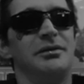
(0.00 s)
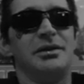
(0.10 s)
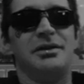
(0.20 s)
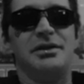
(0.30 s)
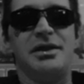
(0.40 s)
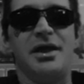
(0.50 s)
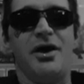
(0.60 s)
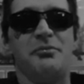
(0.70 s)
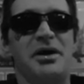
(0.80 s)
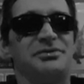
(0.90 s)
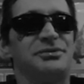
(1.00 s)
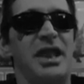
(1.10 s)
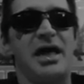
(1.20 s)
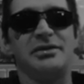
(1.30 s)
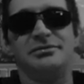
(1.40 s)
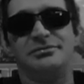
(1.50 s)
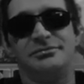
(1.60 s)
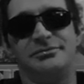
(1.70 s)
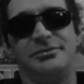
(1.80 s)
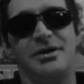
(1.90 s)
think they did that all by slacking?
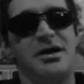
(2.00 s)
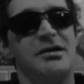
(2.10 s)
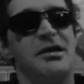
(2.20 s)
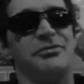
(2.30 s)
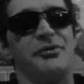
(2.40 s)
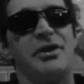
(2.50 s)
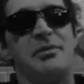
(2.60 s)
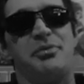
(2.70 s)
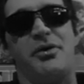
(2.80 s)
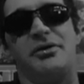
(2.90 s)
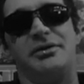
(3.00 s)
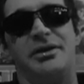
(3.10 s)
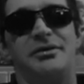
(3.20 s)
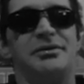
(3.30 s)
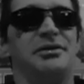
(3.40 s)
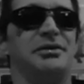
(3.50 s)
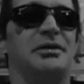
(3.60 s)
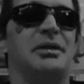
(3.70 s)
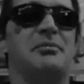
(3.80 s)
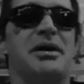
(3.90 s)
Oh, uh, yeah, throw that part in there. Yeah,
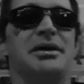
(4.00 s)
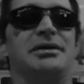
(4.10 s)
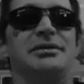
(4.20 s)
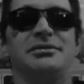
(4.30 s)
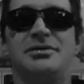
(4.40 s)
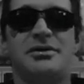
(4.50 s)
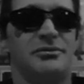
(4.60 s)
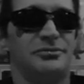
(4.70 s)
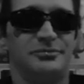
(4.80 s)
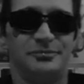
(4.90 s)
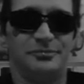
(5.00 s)
no, that might get it. No.